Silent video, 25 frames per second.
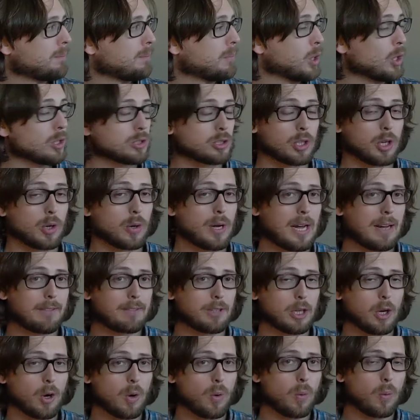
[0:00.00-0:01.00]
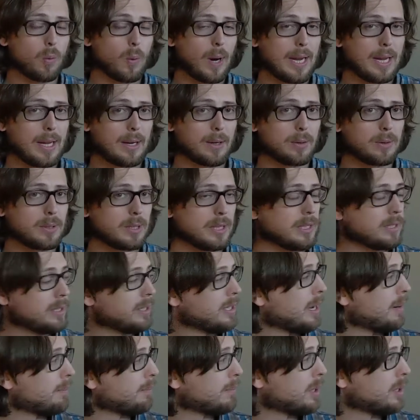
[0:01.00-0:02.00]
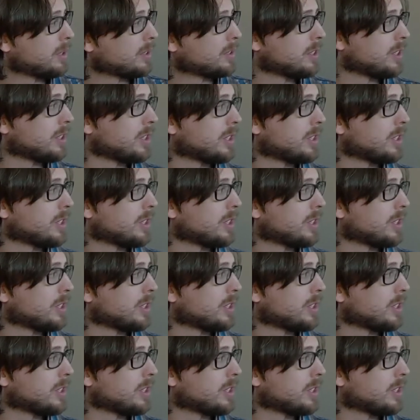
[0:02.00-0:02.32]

You also don't have to go way out in numbers.